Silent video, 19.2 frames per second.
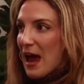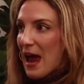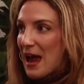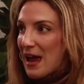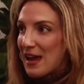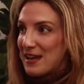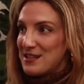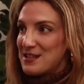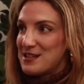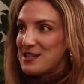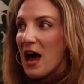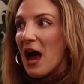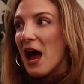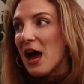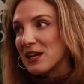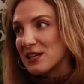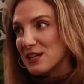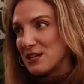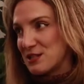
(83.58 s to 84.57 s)
And
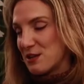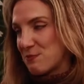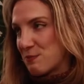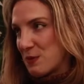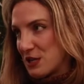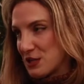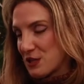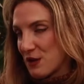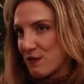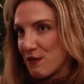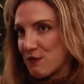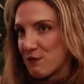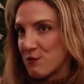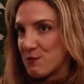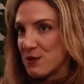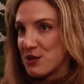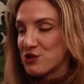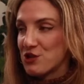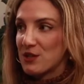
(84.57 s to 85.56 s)
that is a piece of
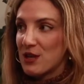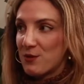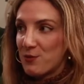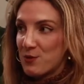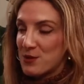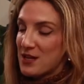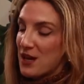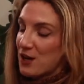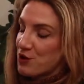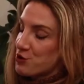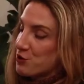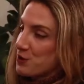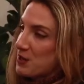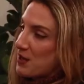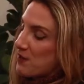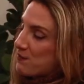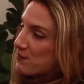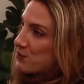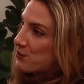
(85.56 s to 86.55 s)
information that was actually
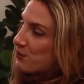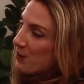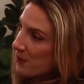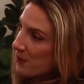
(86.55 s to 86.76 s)
given to